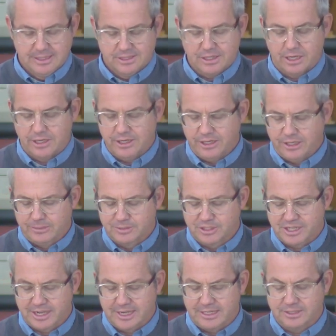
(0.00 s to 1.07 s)
Though Edom
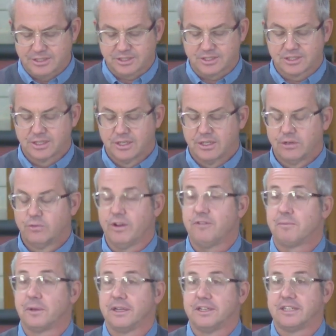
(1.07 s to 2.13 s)
says,
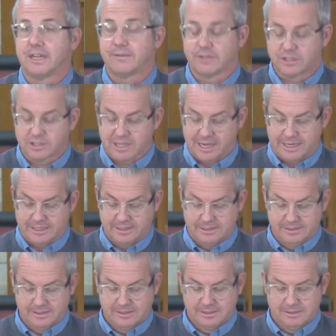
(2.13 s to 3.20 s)
We've been devastated,
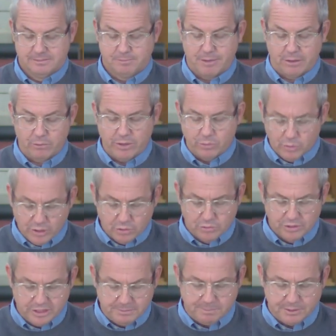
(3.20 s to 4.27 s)
but we will
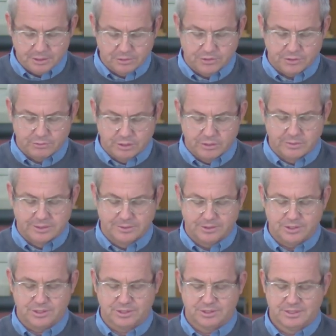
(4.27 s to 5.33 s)
rebuild the
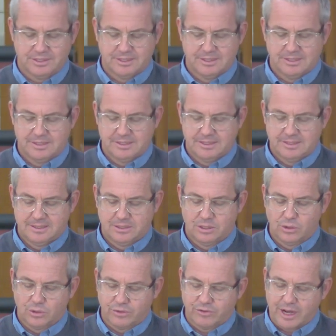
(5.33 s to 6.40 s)
ruins. The
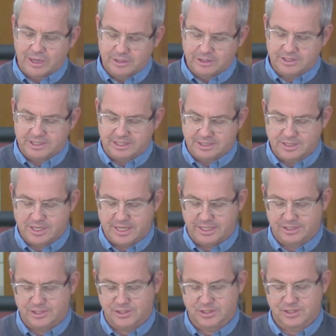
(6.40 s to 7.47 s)
Lord of hosts says
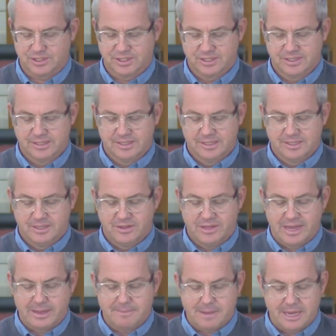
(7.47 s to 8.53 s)
this
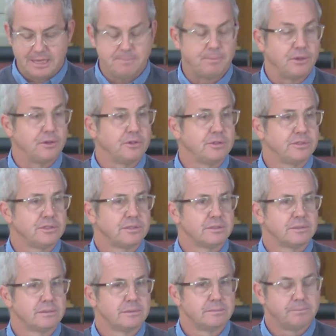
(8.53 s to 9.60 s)
They may build,
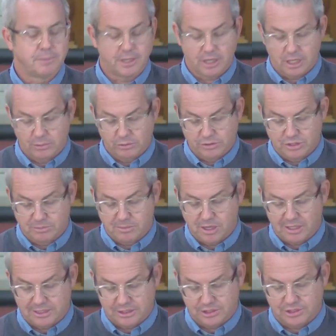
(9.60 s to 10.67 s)
but I will
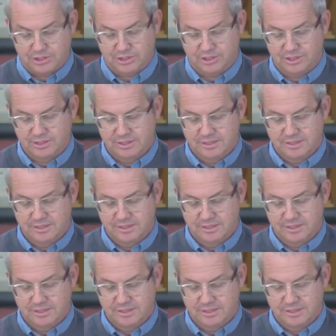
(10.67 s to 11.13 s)
demolish.